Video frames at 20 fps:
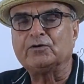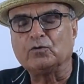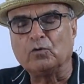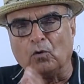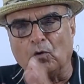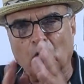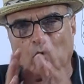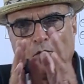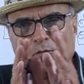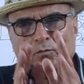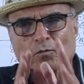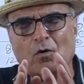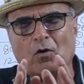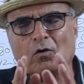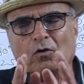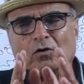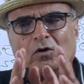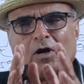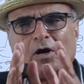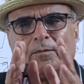no
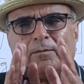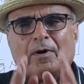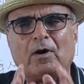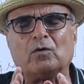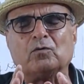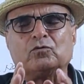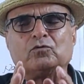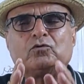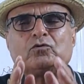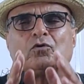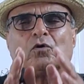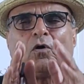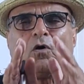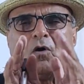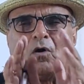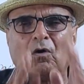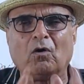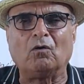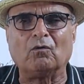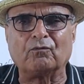more amount
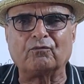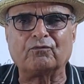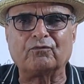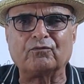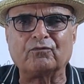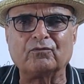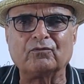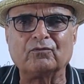of